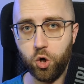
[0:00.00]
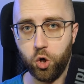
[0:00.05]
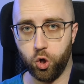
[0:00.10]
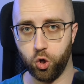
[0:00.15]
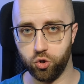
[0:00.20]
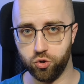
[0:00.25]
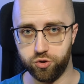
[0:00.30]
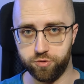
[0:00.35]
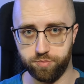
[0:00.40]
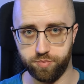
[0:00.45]

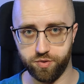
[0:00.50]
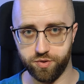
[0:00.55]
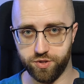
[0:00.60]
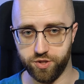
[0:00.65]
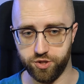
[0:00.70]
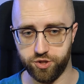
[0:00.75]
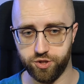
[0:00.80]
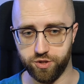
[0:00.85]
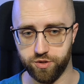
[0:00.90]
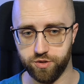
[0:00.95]
old
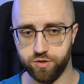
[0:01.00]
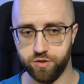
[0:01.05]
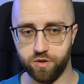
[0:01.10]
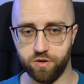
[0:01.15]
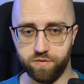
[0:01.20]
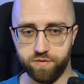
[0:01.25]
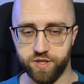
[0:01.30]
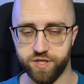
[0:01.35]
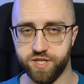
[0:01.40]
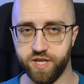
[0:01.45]
position
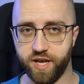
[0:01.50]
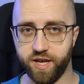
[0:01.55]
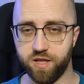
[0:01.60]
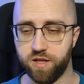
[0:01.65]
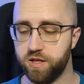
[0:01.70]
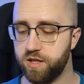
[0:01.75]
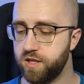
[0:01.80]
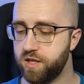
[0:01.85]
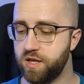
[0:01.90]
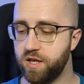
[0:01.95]
of the tail